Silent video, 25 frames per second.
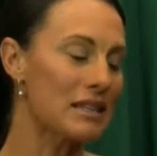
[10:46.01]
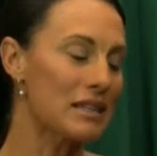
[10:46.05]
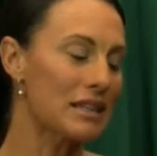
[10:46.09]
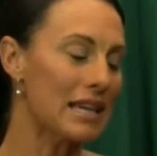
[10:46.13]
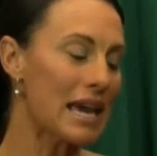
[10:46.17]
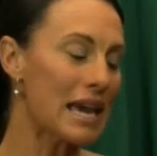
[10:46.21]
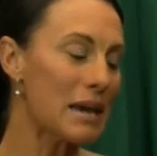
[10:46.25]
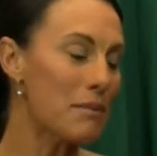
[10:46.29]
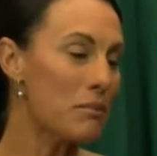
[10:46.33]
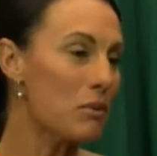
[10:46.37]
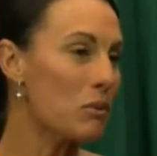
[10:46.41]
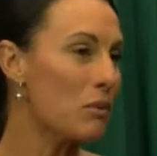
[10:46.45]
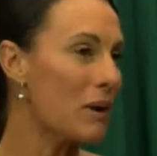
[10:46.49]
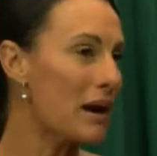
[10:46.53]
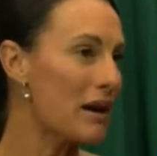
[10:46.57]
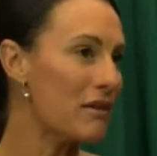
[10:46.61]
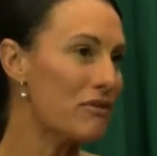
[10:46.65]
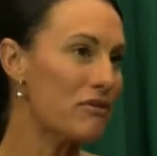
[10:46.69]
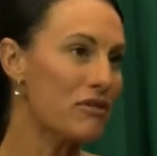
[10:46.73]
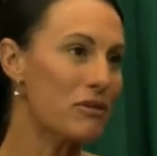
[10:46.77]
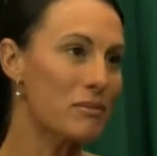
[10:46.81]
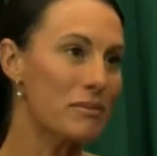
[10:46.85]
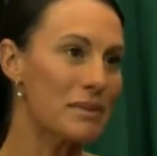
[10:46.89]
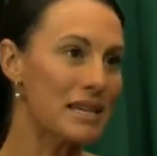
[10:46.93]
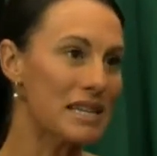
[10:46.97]
Keep away
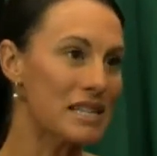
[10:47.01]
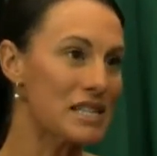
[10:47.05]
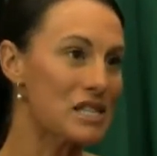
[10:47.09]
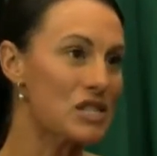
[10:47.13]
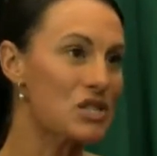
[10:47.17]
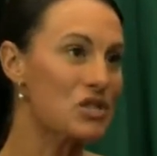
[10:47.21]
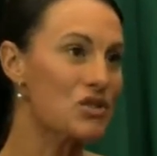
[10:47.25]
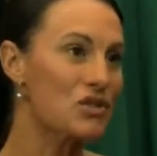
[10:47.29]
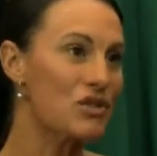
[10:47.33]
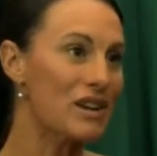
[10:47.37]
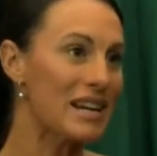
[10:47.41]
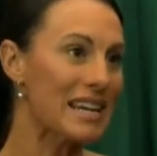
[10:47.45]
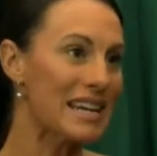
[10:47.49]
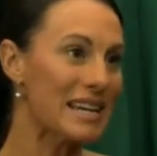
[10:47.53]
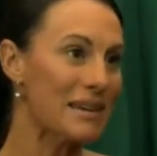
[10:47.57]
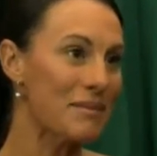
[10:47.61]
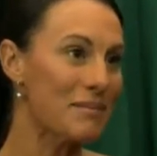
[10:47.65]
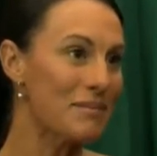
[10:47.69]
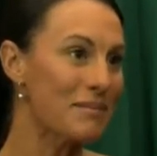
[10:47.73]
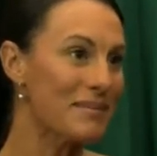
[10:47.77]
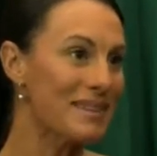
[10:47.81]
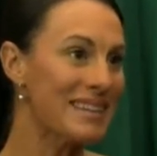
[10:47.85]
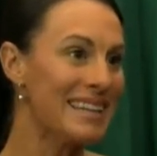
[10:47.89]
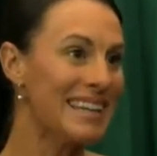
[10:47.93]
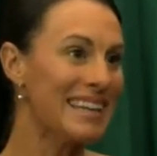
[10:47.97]
from
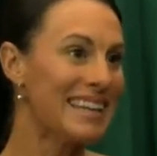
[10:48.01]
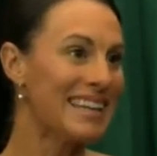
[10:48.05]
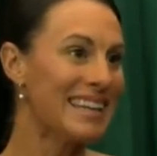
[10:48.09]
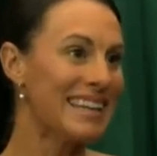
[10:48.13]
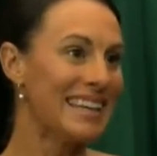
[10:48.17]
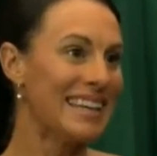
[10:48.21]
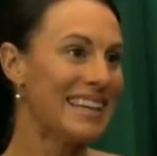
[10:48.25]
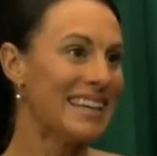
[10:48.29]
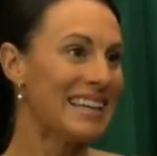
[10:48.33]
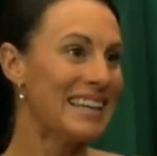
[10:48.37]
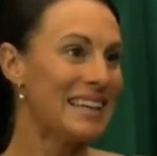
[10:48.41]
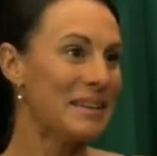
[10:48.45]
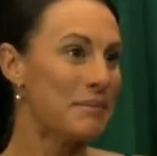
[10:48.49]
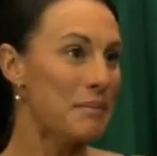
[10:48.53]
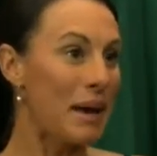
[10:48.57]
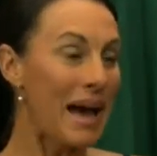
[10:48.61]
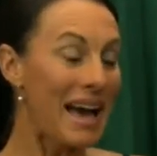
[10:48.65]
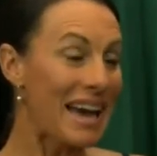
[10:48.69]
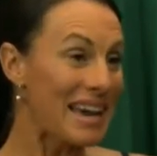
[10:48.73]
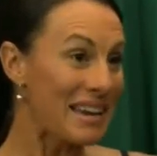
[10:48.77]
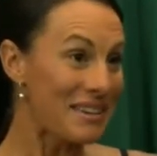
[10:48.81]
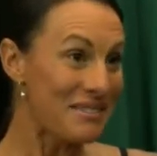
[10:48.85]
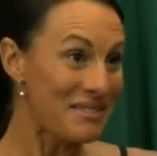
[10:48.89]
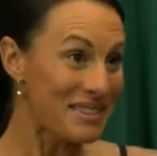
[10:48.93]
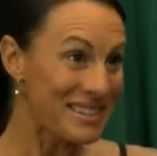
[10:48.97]
extreme
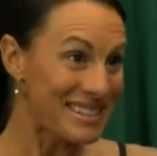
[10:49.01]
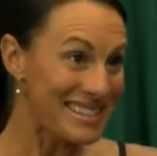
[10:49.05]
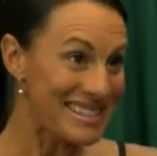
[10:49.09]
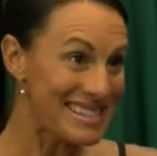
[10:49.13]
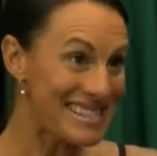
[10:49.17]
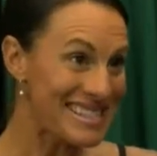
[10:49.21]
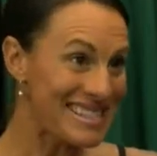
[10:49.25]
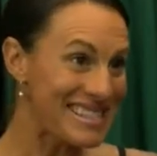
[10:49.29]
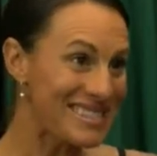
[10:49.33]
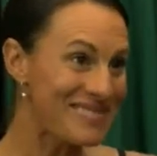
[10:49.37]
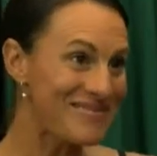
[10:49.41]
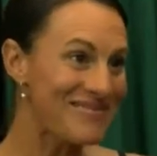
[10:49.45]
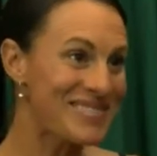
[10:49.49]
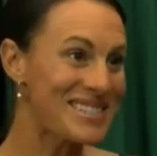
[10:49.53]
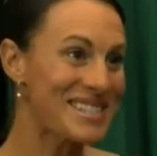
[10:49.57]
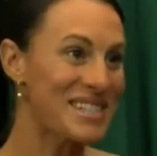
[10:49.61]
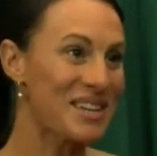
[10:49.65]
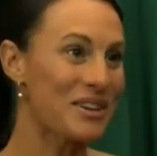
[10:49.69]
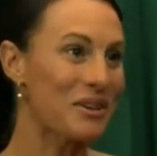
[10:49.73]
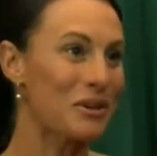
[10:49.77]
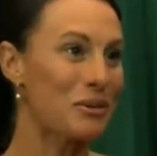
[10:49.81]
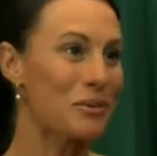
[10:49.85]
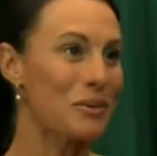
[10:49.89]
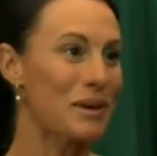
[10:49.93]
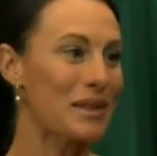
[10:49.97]
behaviours,
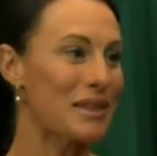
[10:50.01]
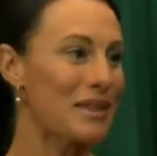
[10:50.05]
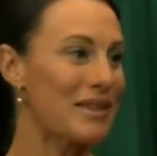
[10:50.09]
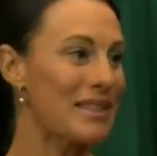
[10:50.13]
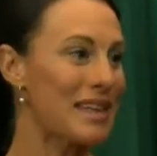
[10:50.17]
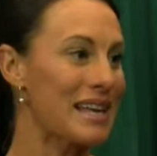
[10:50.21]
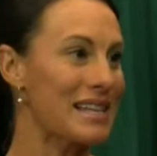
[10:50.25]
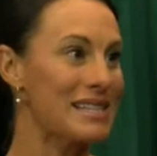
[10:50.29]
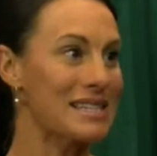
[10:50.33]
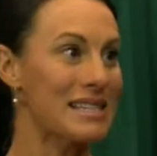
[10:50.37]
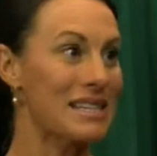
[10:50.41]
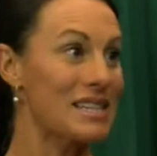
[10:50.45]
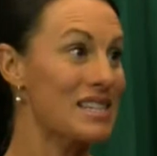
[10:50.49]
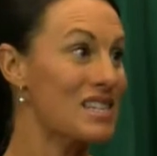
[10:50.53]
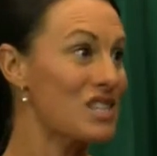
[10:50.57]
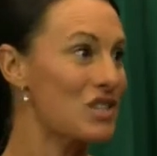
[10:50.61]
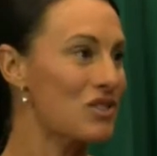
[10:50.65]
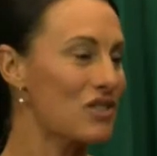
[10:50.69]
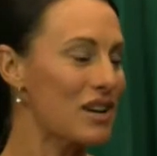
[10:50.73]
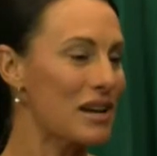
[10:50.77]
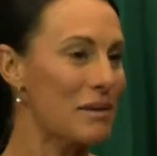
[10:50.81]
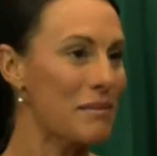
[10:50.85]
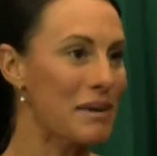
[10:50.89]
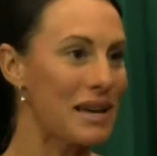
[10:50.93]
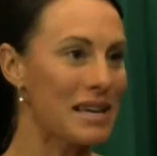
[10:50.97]
so whether that's
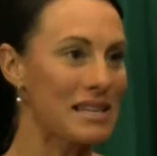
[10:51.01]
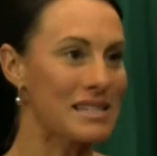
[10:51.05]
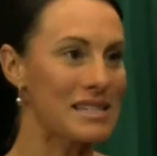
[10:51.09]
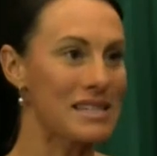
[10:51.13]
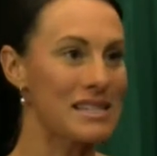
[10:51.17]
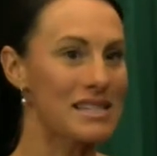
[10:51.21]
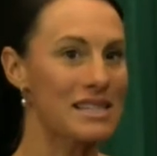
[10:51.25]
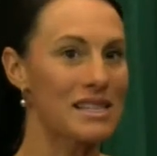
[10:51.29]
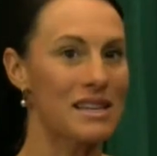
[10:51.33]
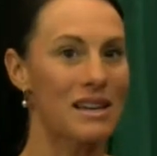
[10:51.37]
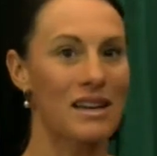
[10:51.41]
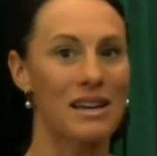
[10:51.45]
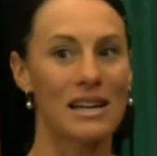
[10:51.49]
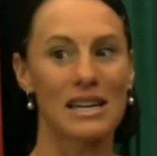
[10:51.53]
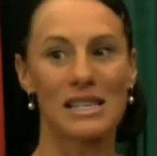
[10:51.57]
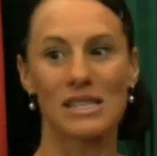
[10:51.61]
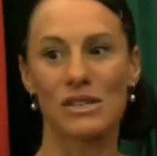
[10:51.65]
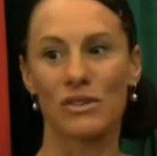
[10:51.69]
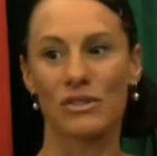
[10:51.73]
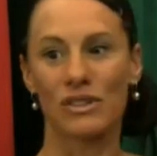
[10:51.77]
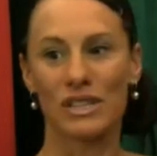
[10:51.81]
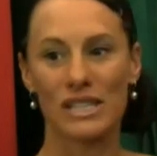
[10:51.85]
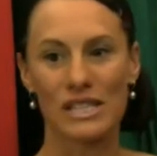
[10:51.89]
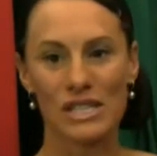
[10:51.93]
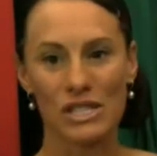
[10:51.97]
extreme exercise
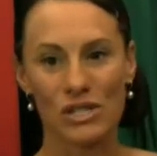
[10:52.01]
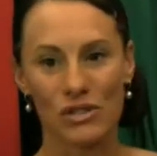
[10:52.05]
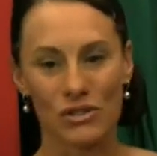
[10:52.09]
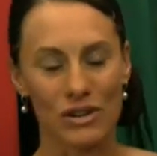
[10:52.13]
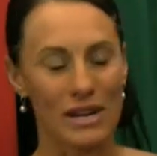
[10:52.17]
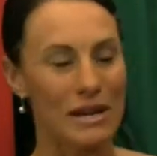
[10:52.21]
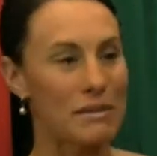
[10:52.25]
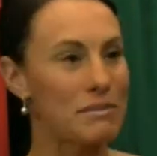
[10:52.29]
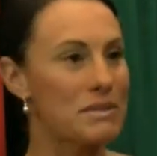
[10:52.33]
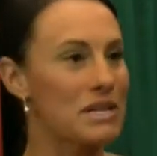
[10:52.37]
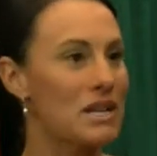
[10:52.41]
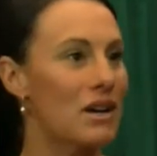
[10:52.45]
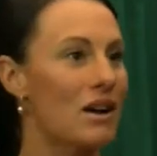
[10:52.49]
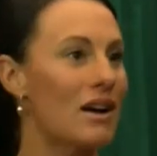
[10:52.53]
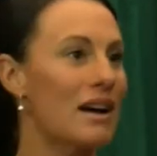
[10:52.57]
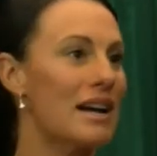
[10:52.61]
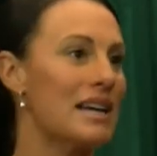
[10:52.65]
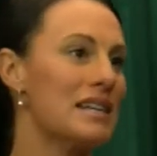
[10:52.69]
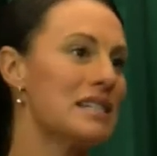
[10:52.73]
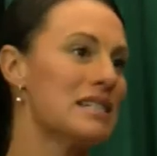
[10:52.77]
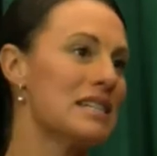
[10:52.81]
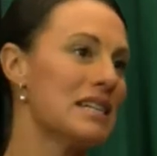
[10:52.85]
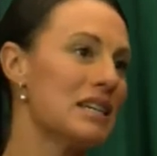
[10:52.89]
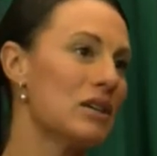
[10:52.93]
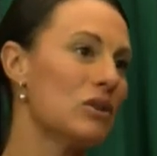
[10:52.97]
or extreme
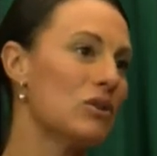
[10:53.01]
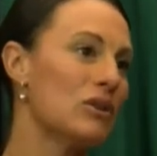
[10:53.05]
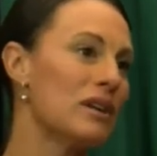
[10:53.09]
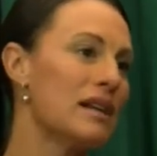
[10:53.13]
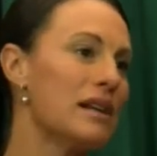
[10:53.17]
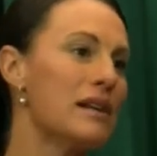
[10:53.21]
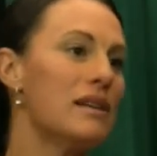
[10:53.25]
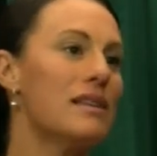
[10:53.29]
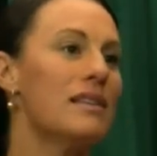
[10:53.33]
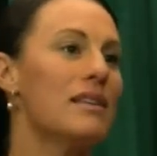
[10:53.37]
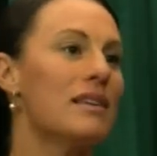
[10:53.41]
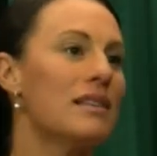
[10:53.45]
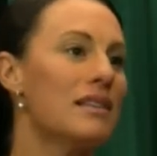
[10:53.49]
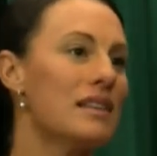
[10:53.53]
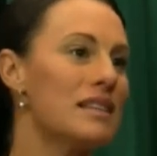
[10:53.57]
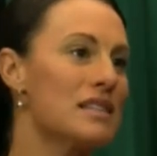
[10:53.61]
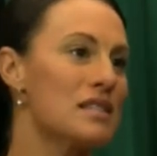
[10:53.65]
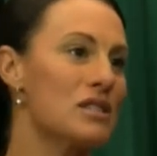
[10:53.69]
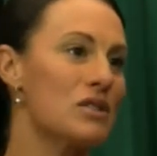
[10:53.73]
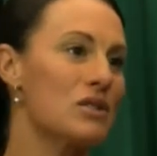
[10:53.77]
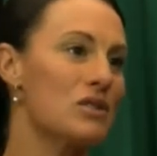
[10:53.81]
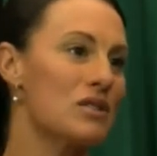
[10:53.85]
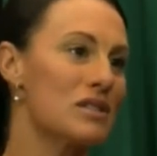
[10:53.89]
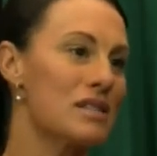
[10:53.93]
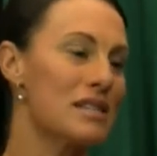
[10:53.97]
dieting or anything
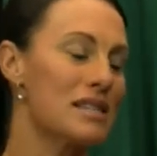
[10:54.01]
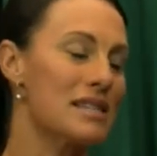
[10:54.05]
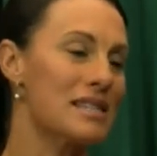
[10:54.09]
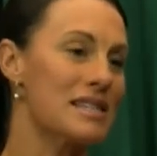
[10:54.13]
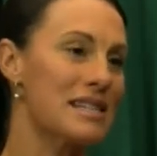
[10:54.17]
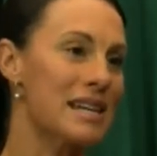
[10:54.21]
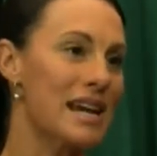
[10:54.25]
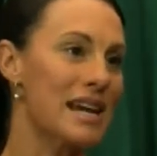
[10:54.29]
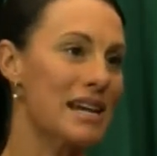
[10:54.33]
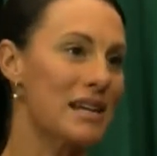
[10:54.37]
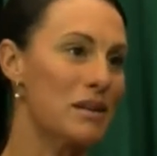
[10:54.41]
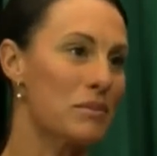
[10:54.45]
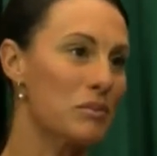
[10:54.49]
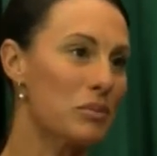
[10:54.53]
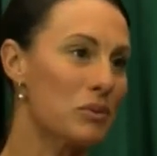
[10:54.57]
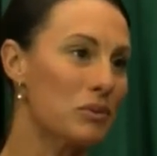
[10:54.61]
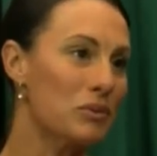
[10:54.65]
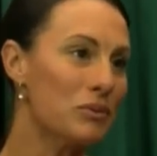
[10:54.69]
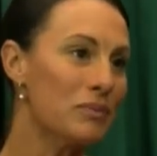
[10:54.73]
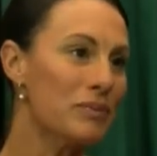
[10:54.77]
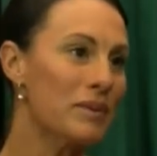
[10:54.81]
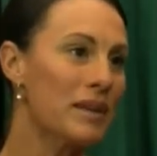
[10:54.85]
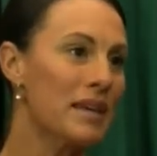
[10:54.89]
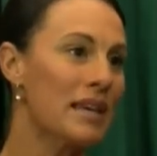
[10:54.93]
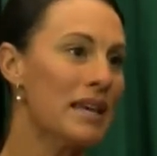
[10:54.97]
that's not
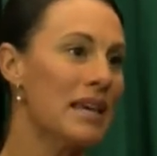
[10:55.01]
sustainable.